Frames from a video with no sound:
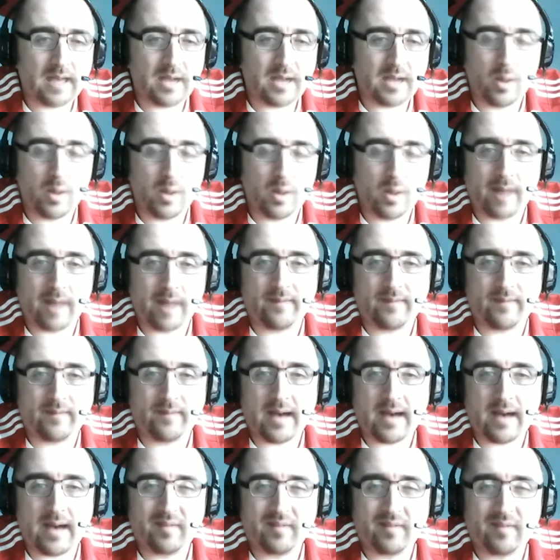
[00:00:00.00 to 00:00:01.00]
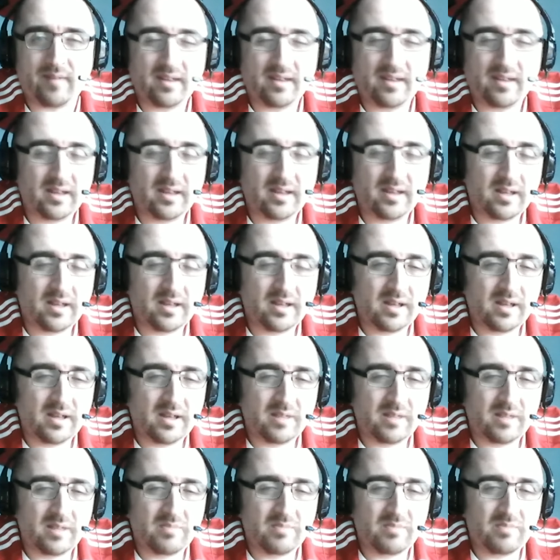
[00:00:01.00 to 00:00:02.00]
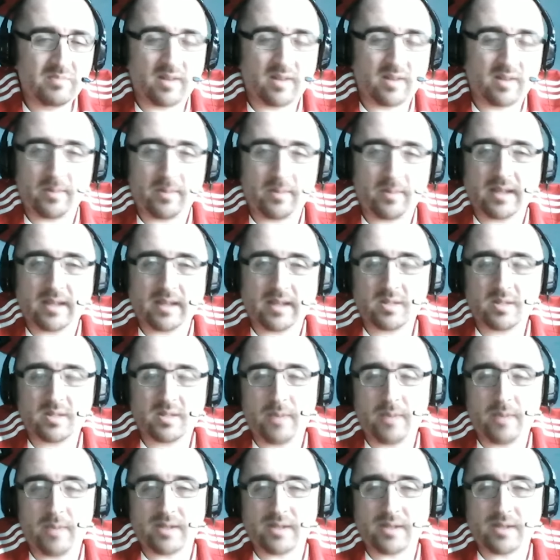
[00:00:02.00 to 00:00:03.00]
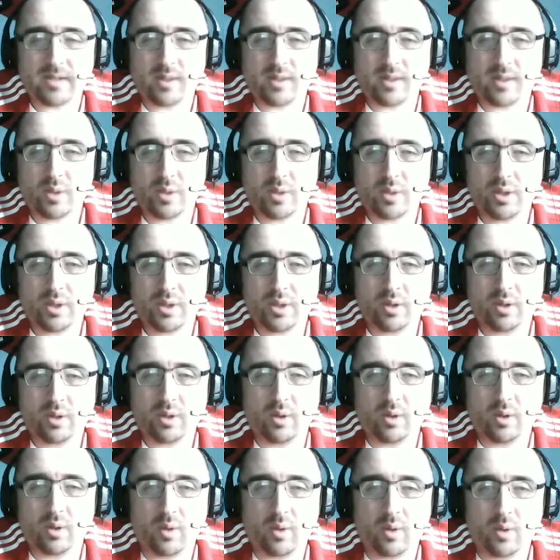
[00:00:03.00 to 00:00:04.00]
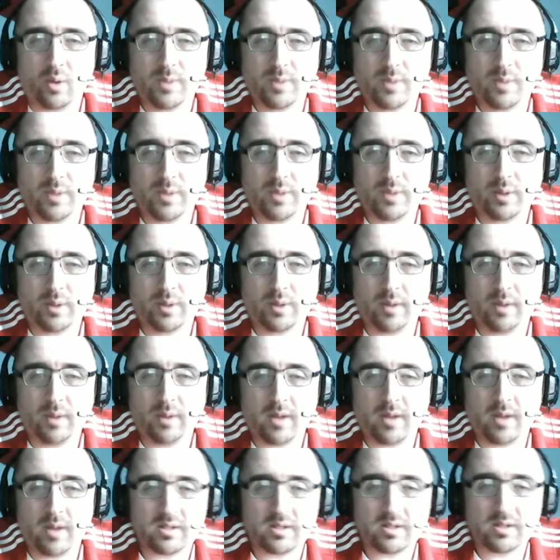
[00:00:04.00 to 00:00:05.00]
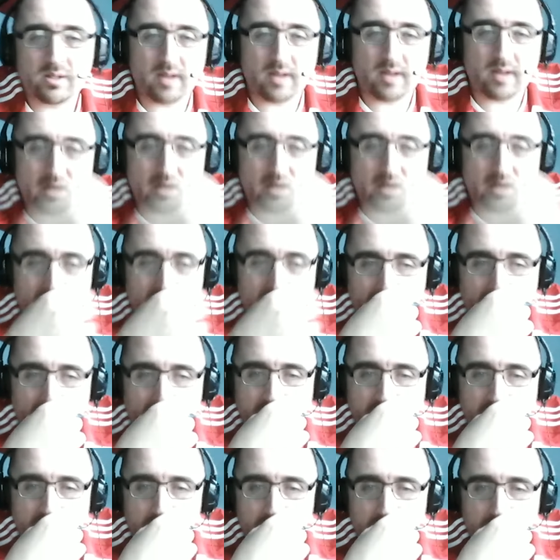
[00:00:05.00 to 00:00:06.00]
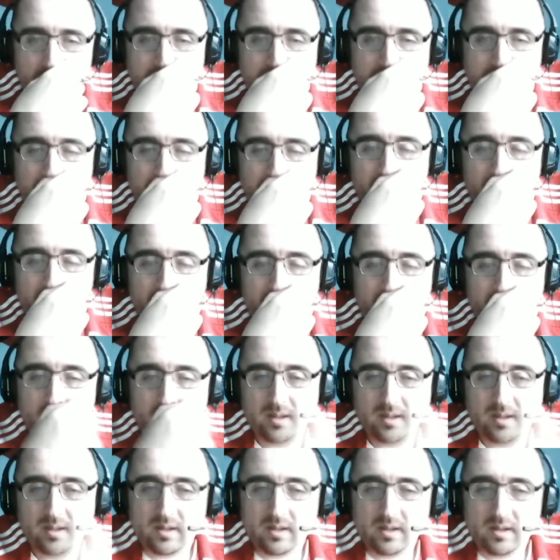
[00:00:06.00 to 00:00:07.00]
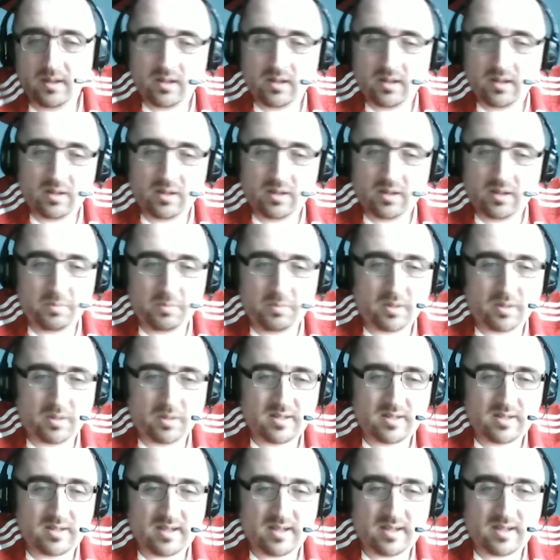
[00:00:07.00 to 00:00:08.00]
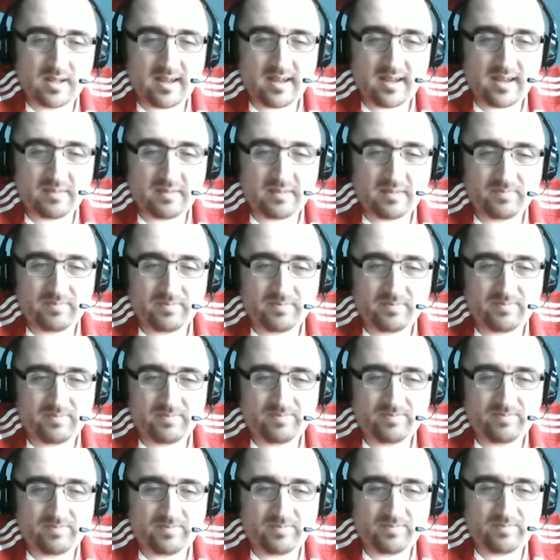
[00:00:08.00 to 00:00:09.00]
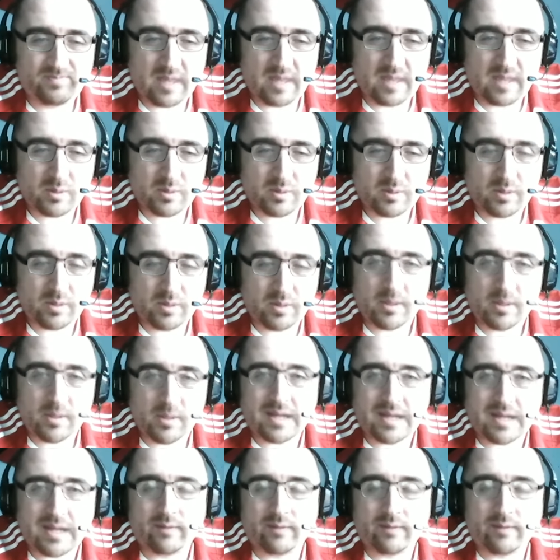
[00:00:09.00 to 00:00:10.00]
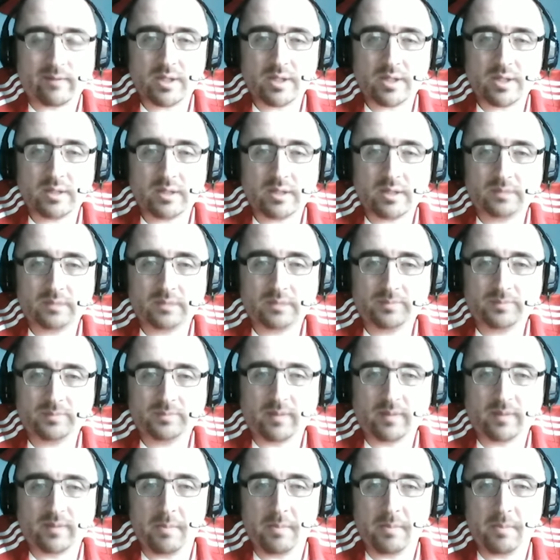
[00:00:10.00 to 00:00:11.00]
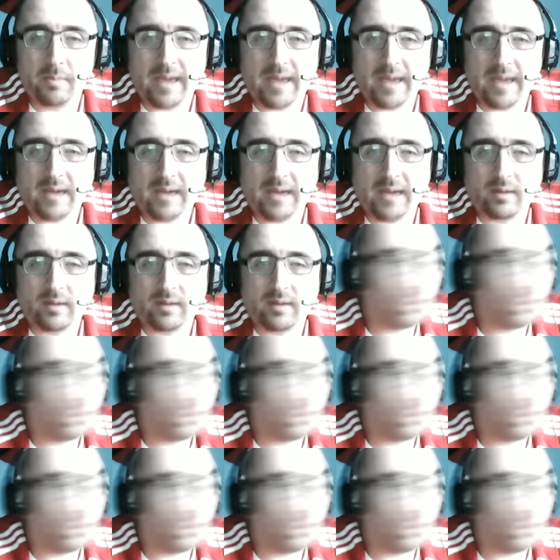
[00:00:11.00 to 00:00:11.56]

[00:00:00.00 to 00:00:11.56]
out of 5. Not the best go home show, to be honest. I've seen better, but it was pretty much average. Nothing big, nothing